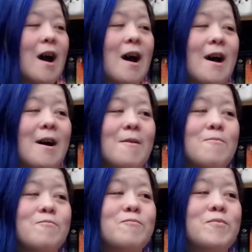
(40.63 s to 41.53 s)

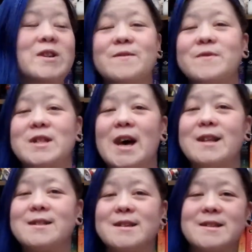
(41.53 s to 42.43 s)
but even
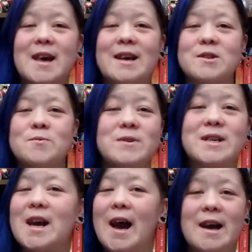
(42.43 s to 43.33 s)
then, this last
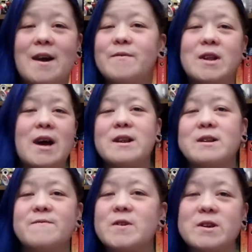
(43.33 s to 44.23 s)
week, I haven't had
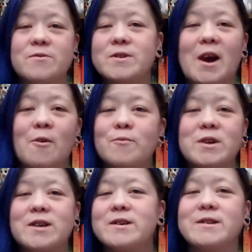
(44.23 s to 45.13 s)
any videos out
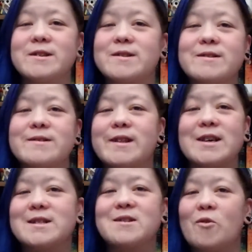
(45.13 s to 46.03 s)
because,
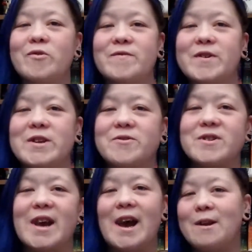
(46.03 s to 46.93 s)
like, the only
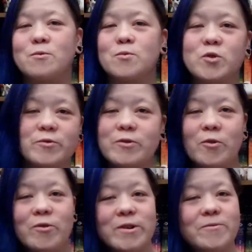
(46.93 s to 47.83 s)
videos I had were
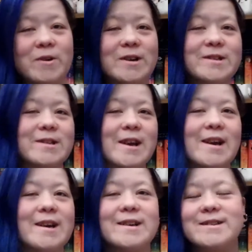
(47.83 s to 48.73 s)
pre-recorded ones,
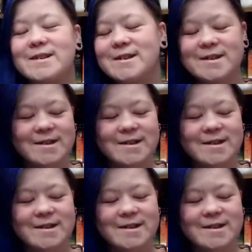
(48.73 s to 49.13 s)
and